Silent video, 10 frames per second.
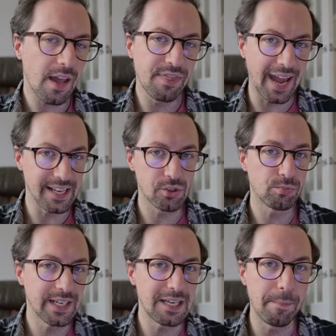that it's a
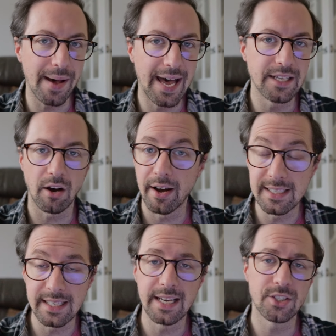really bad
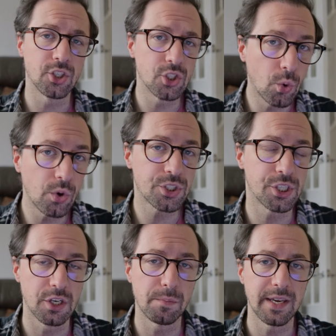idea to talk to
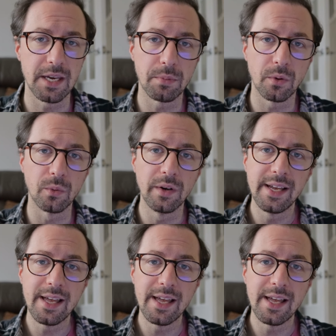new people